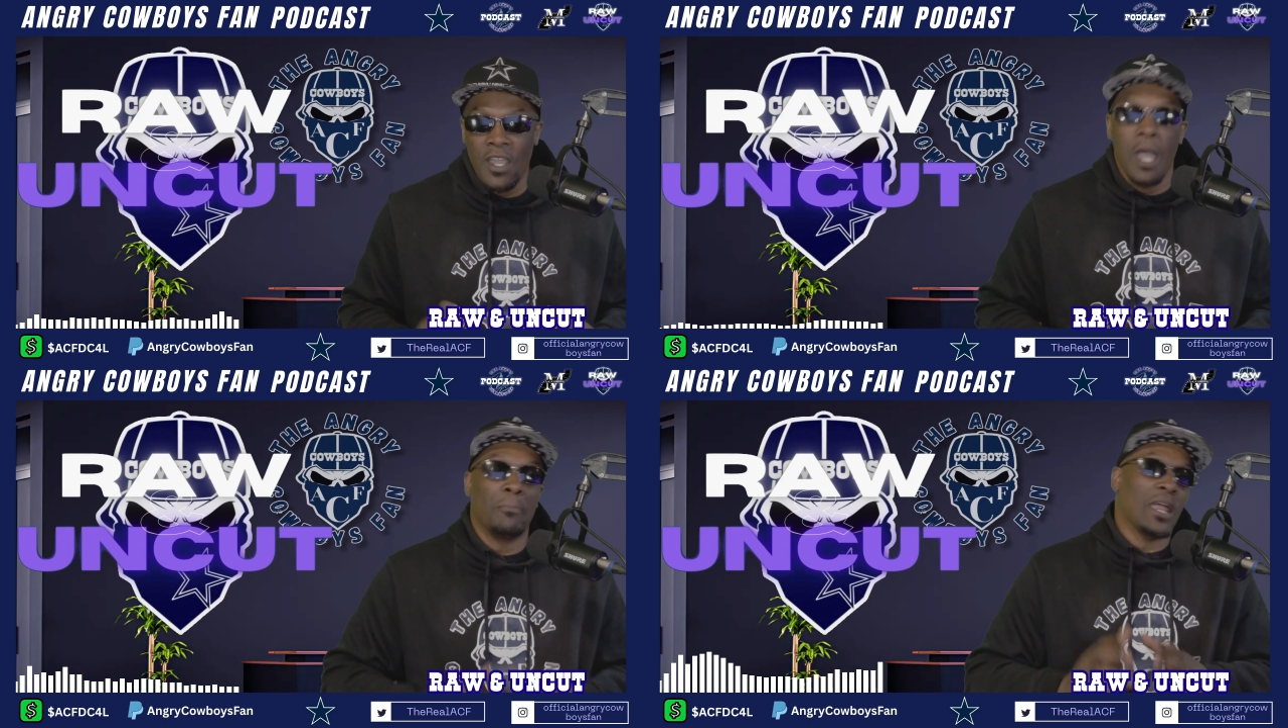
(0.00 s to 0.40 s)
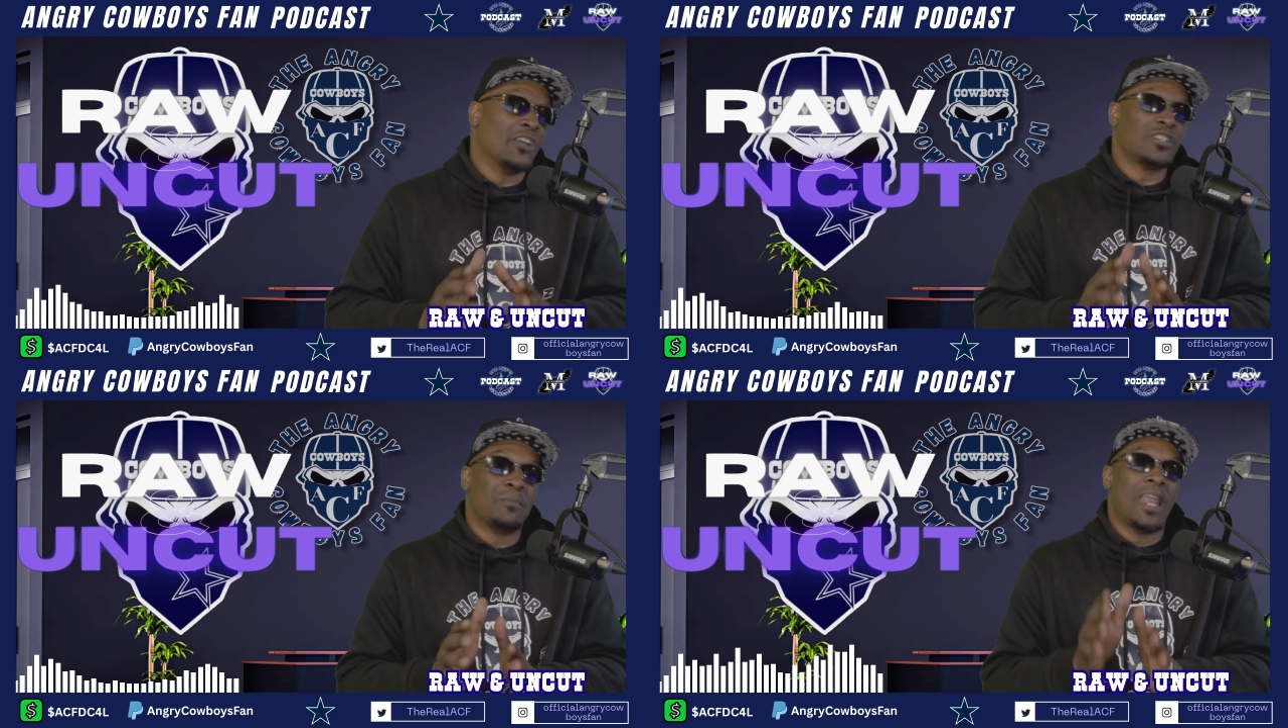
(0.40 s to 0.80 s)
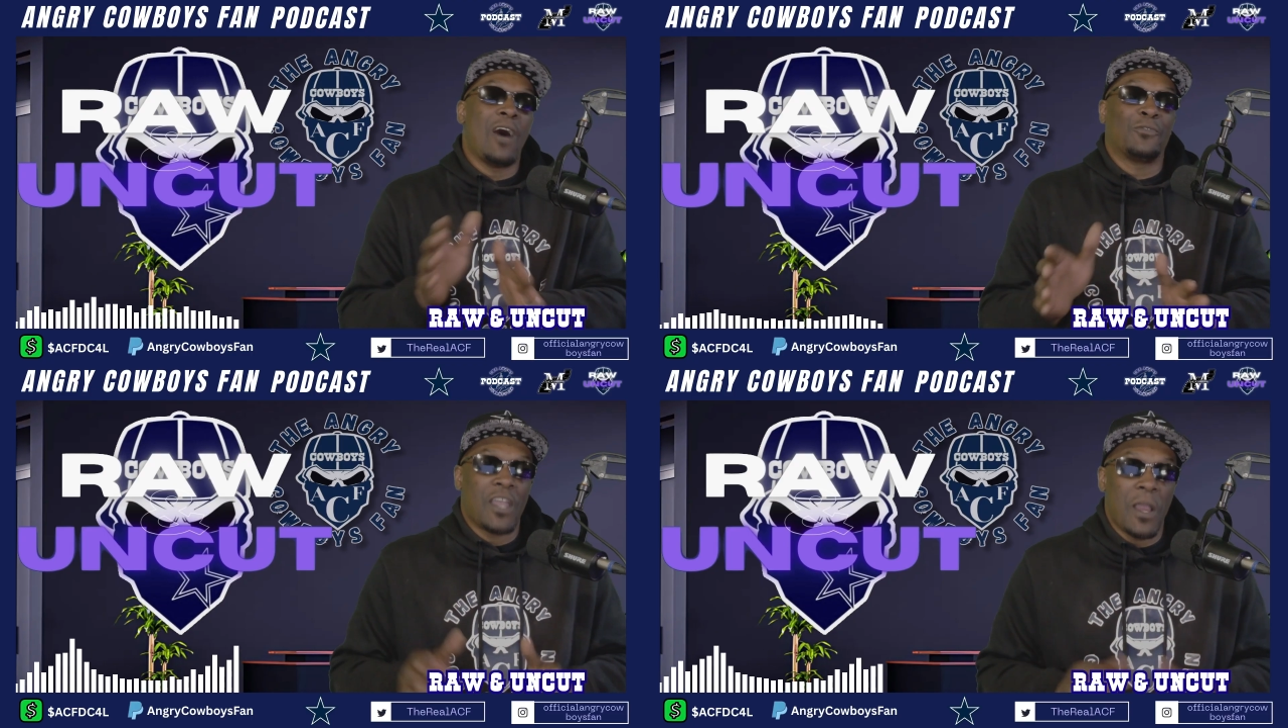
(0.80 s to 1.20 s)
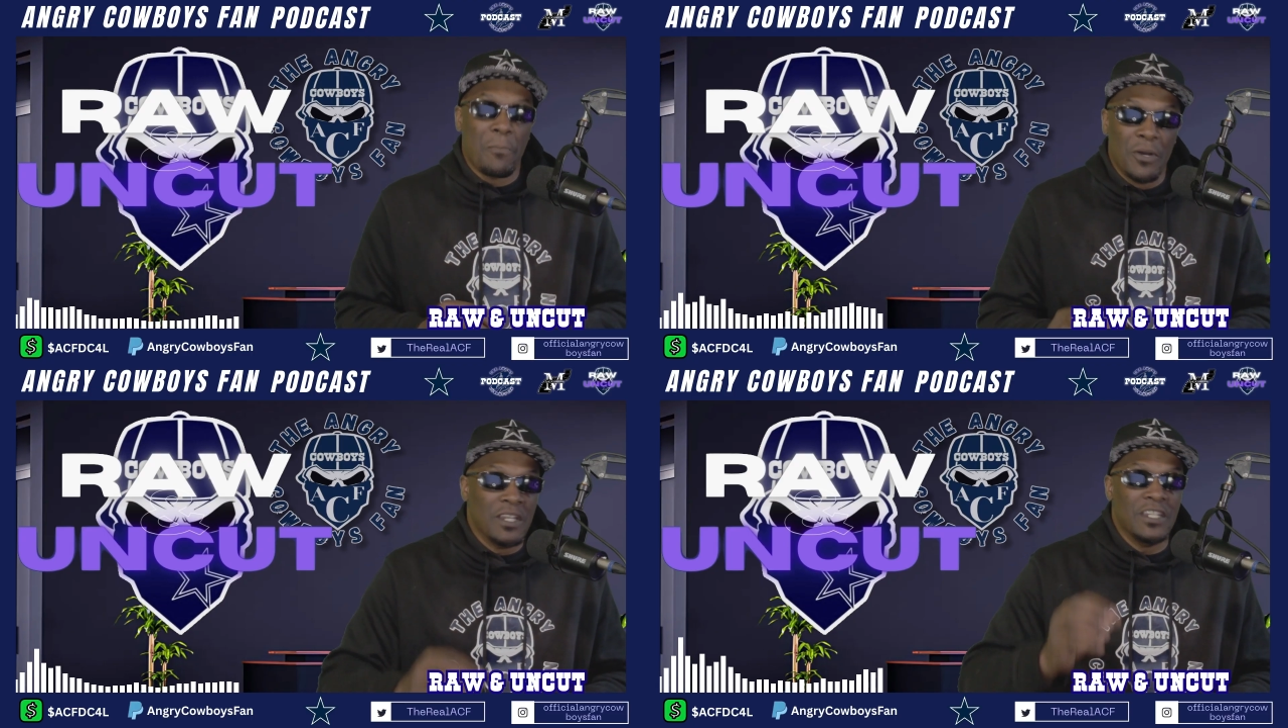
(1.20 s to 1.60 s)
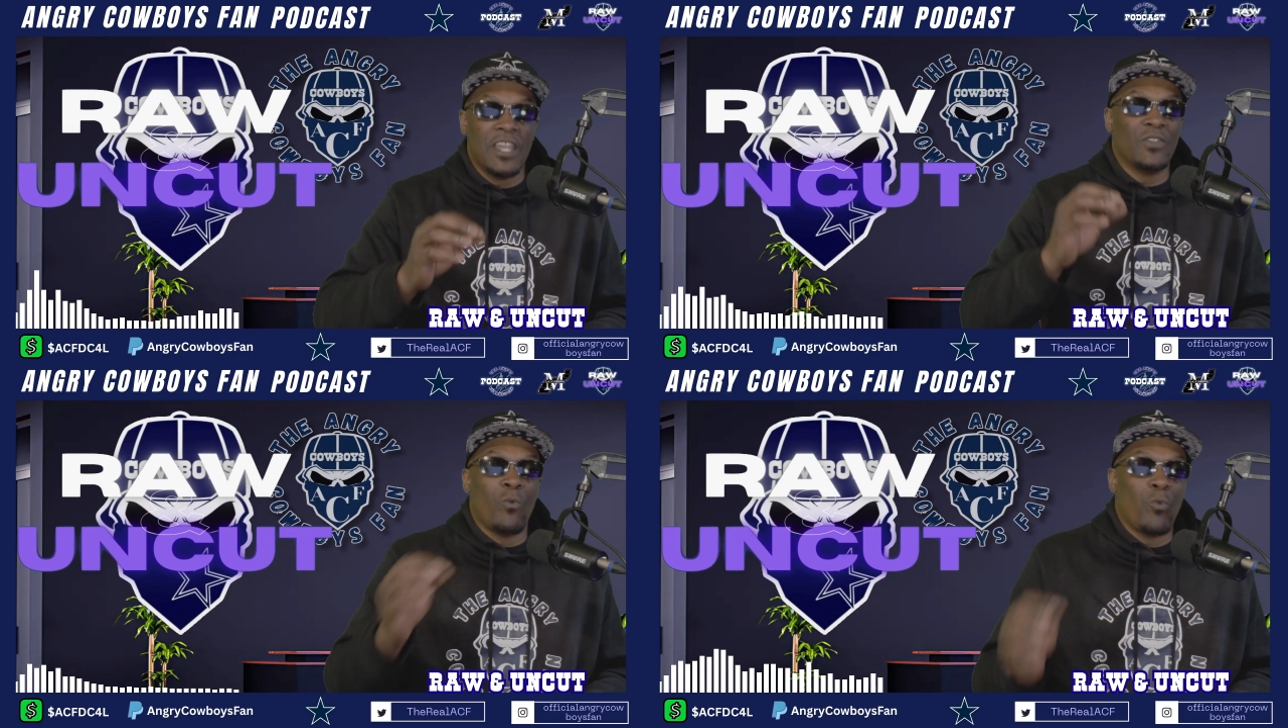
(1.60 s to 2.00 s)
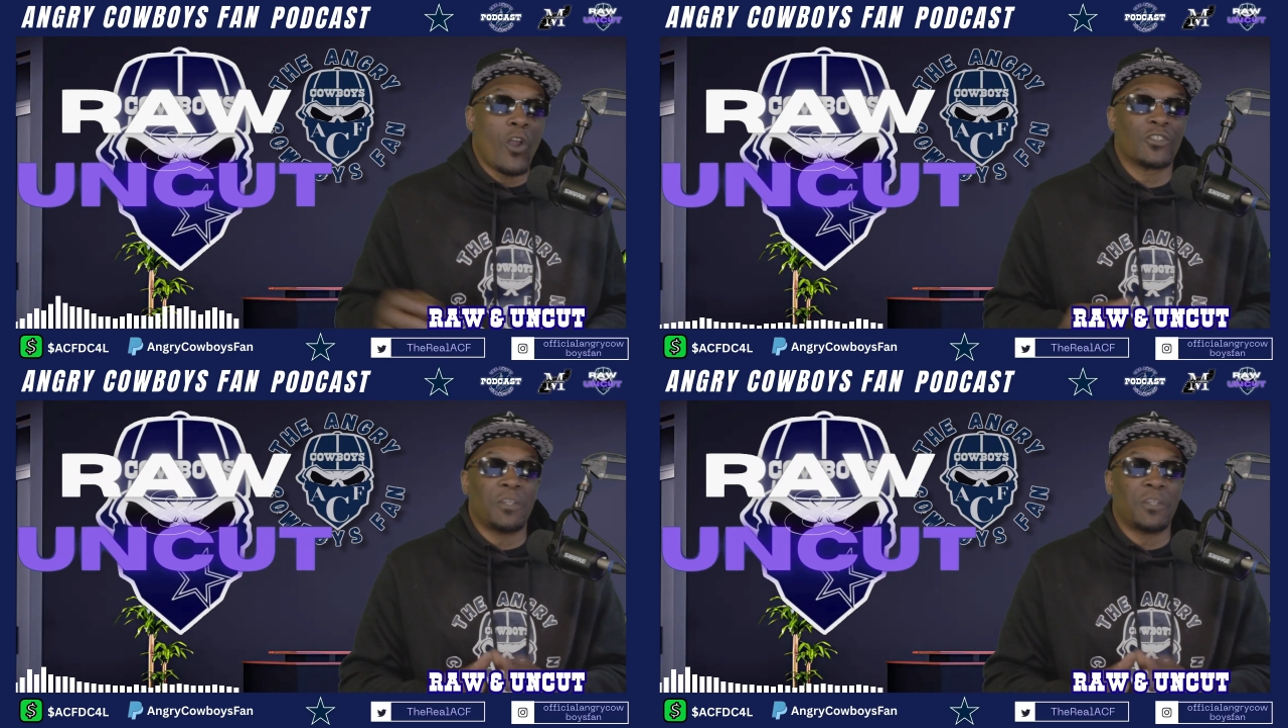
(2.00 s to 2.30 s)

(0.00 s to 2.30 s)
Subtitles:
Players have been out there putting in the work